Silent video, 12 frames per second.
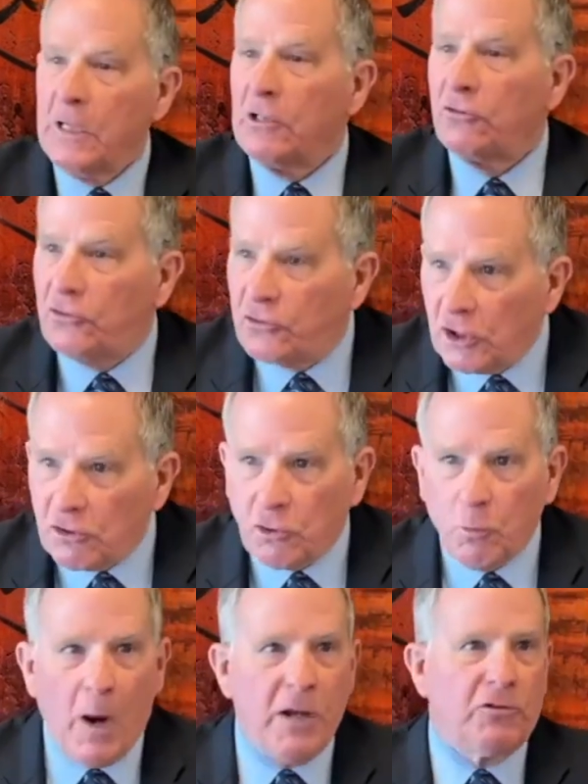
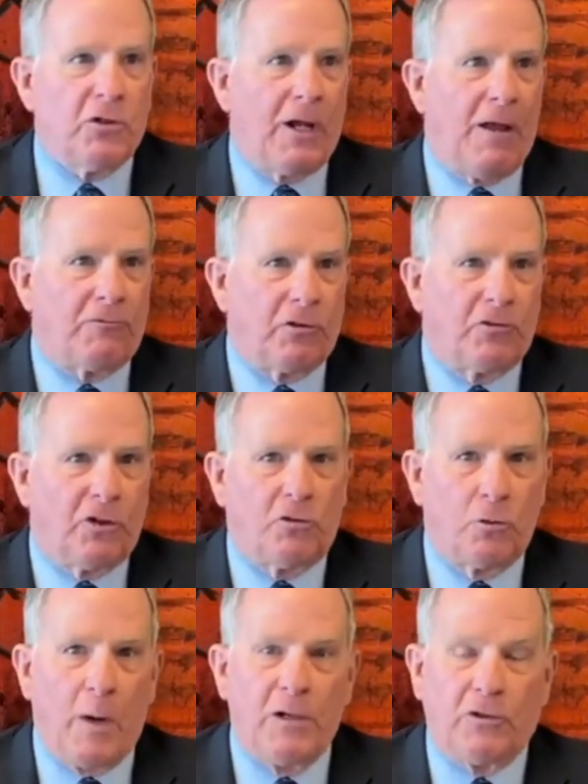situation after
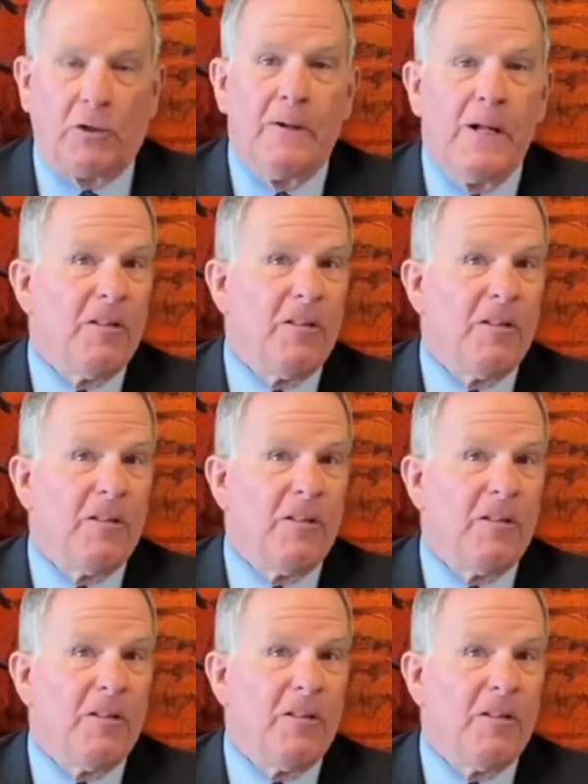situation.